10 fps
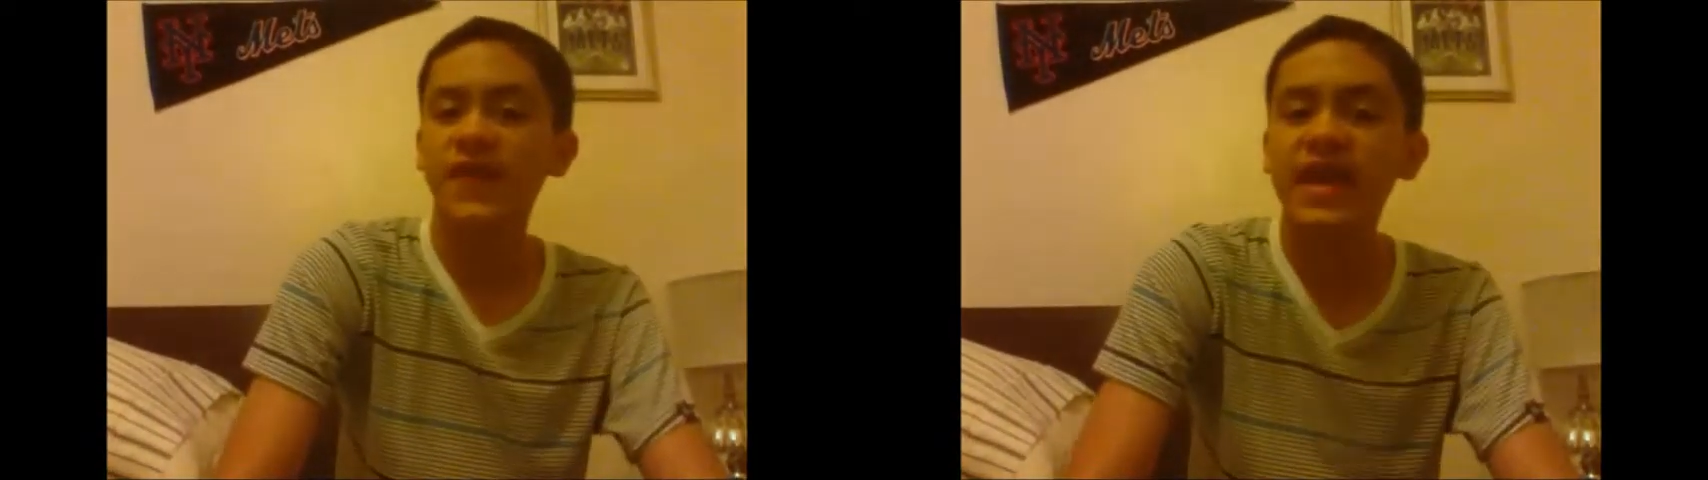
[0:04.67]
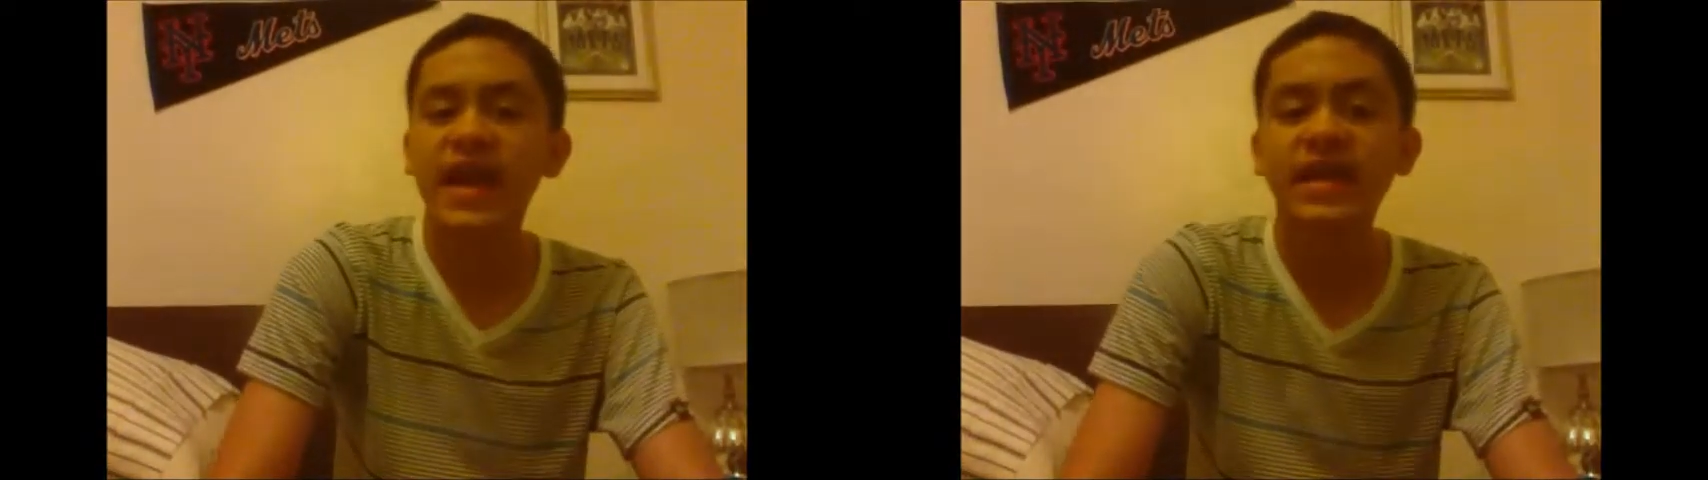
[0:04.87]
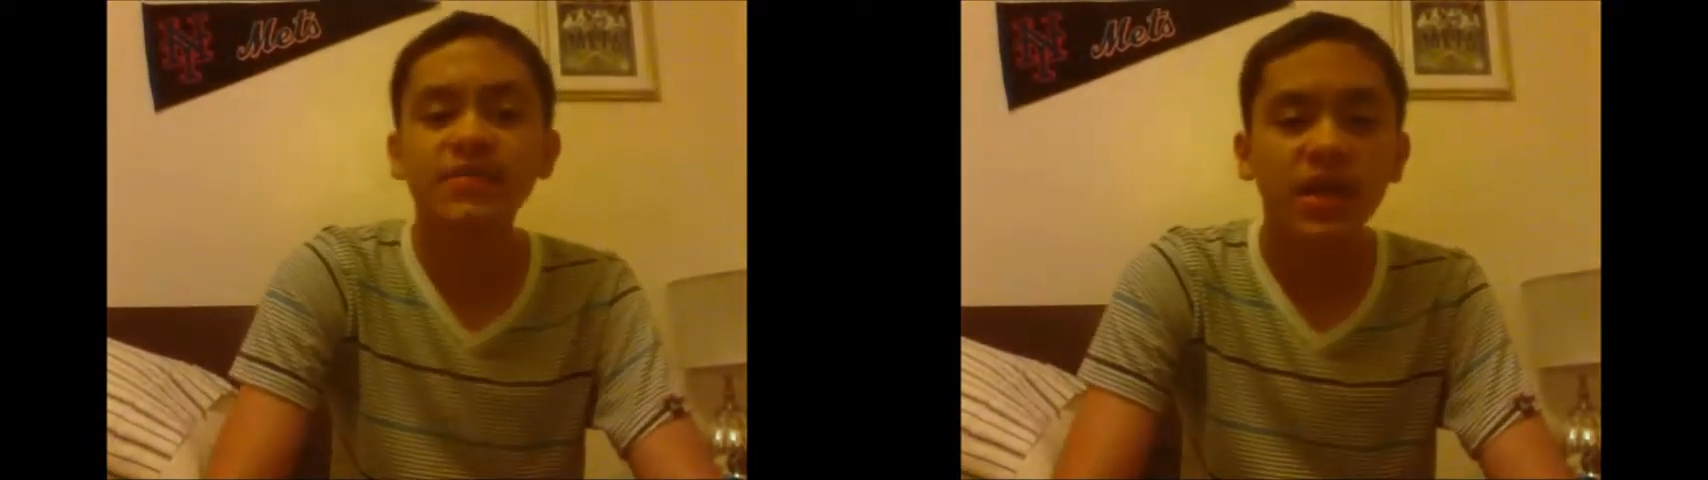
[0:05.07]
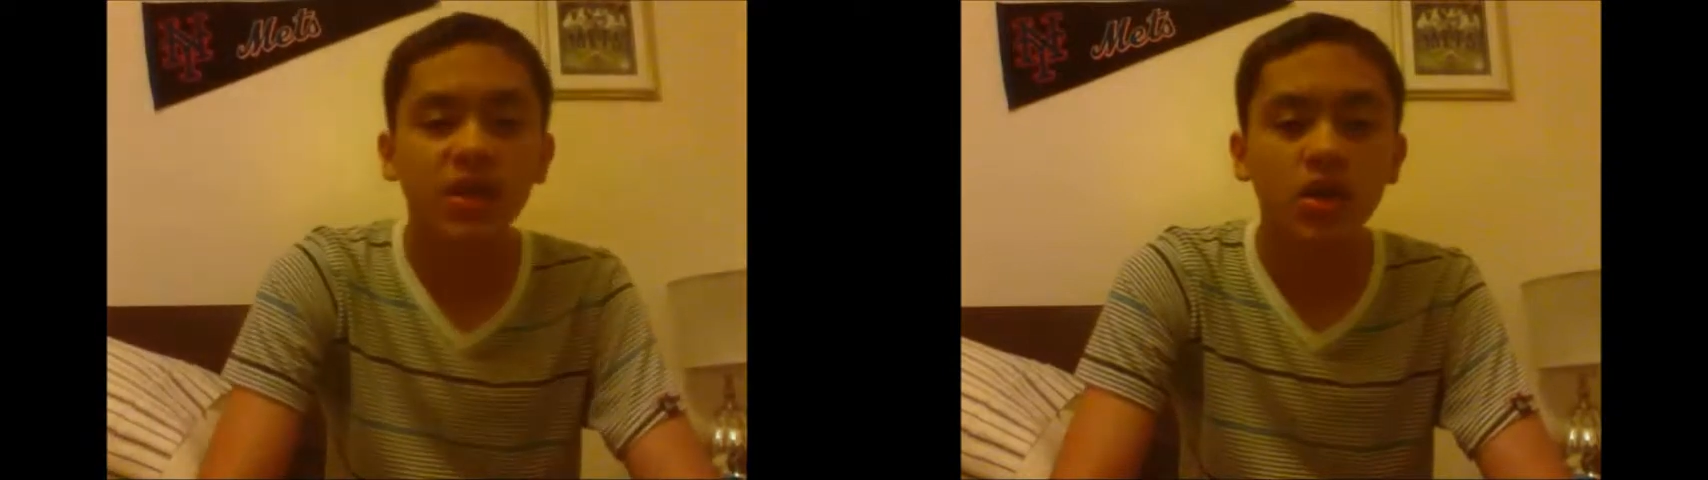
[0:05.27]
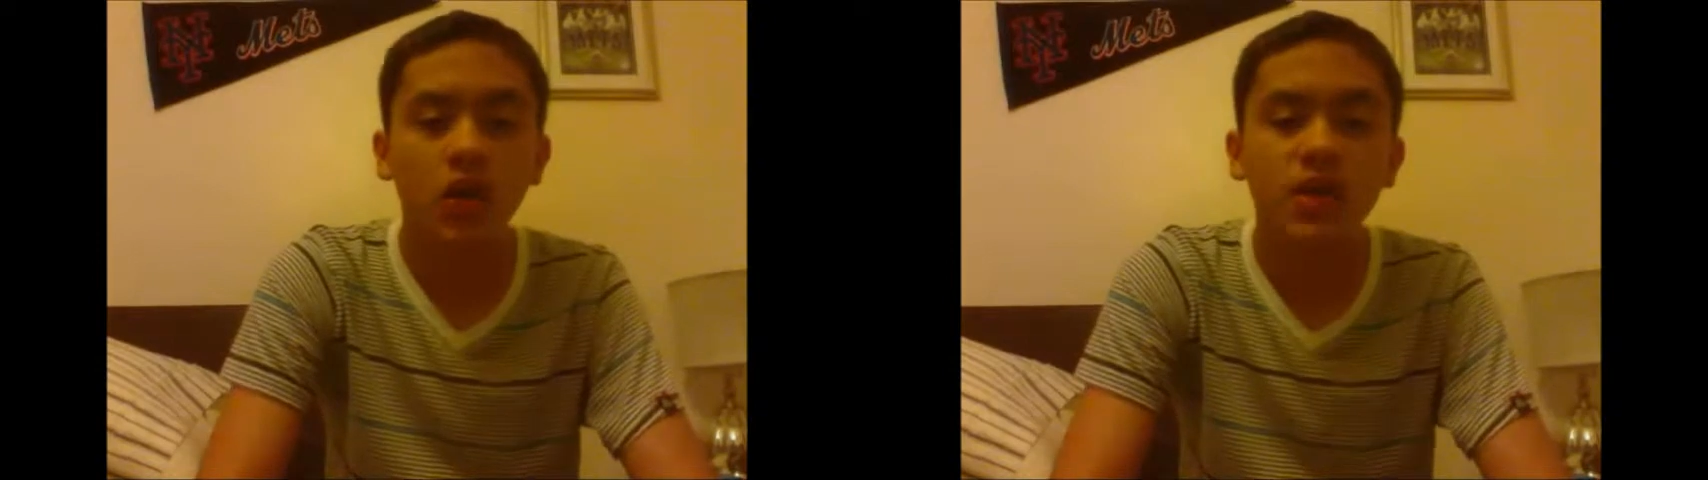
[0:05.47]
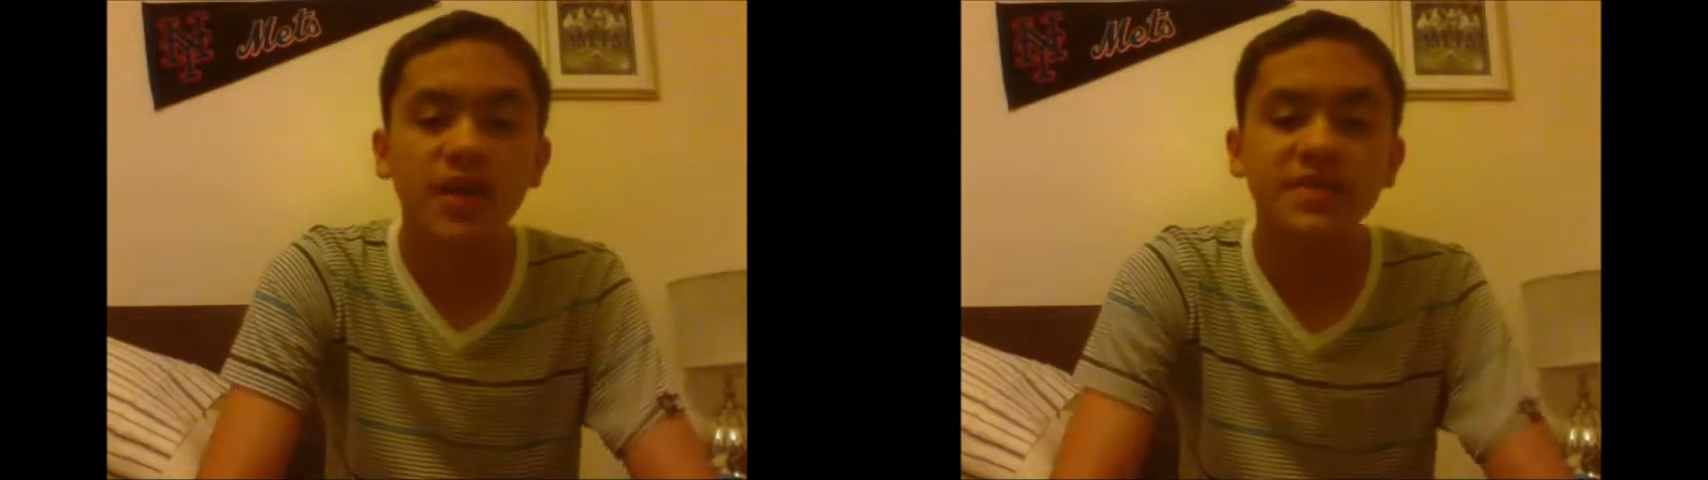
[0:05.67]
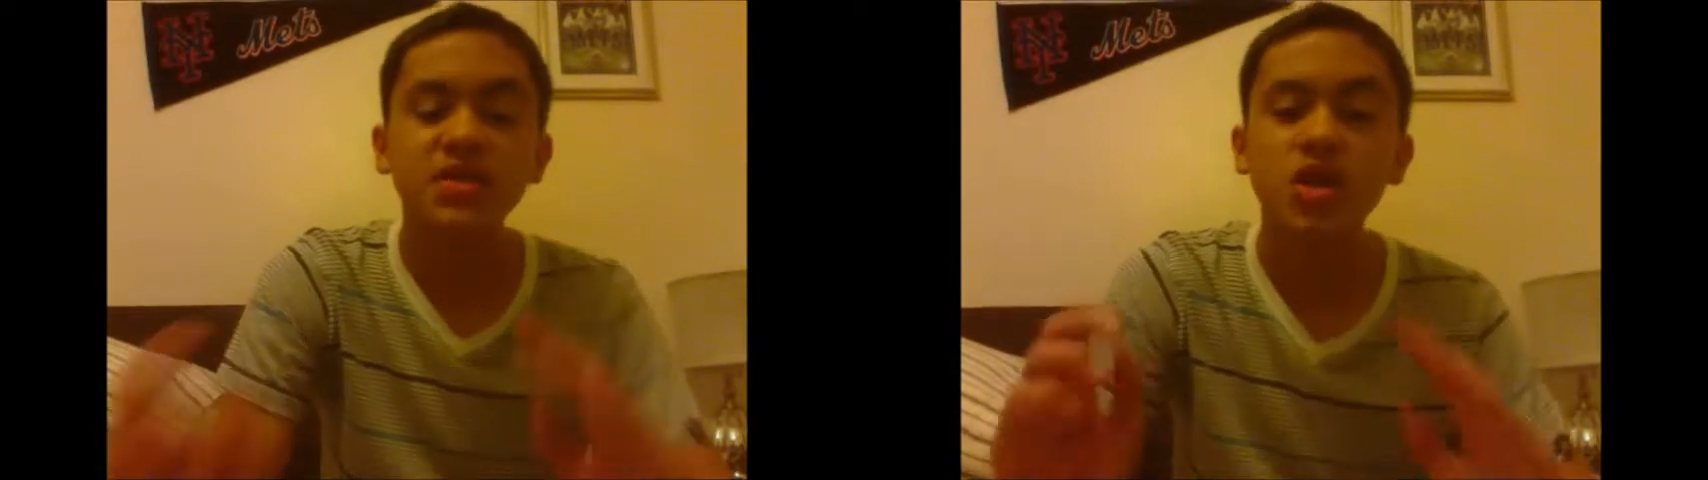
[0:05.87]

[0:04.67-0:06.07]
the anime known as